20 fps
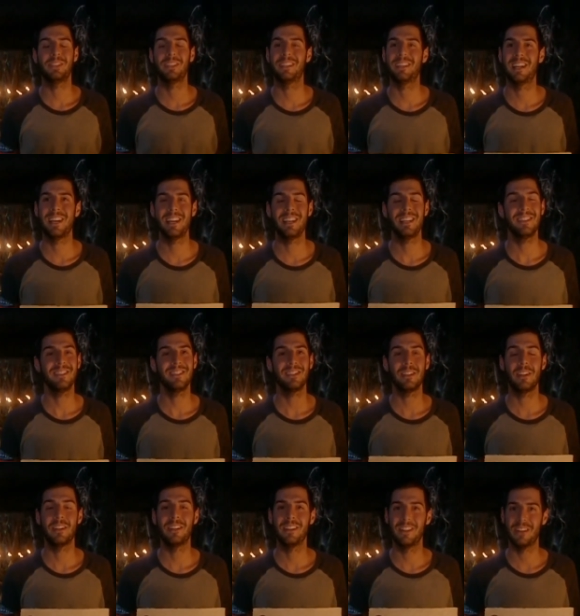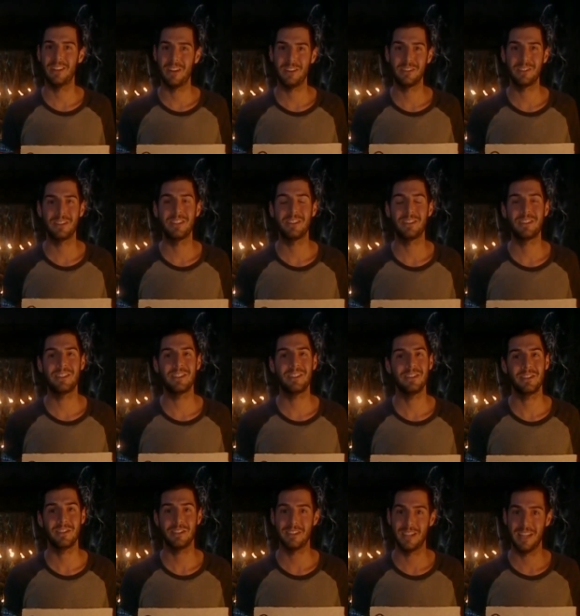tonight's long
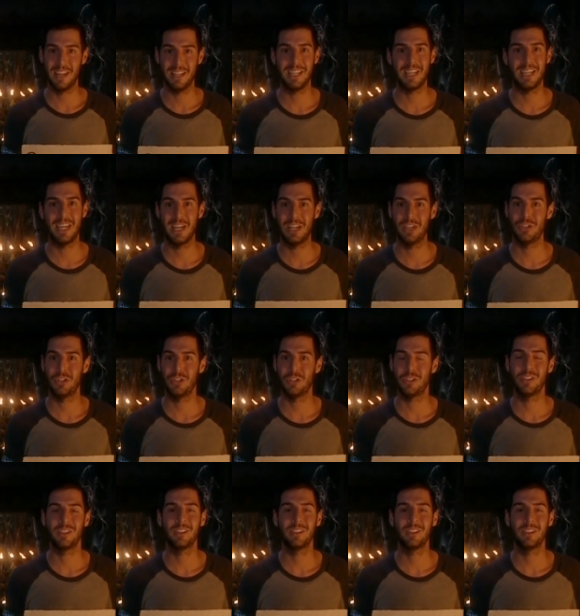distance dedication.